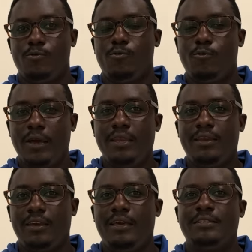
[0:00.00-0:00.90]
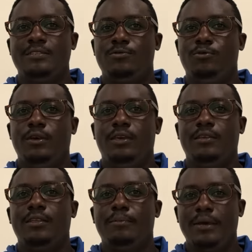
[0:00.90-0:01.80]
when it's
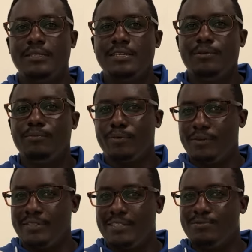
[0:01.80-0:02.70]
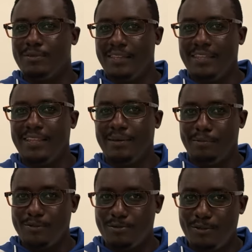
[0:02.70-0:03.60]
doing the mating process within the
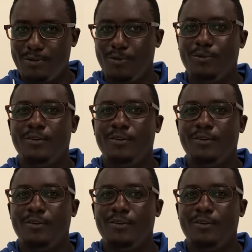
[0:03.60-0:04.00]
mosquito.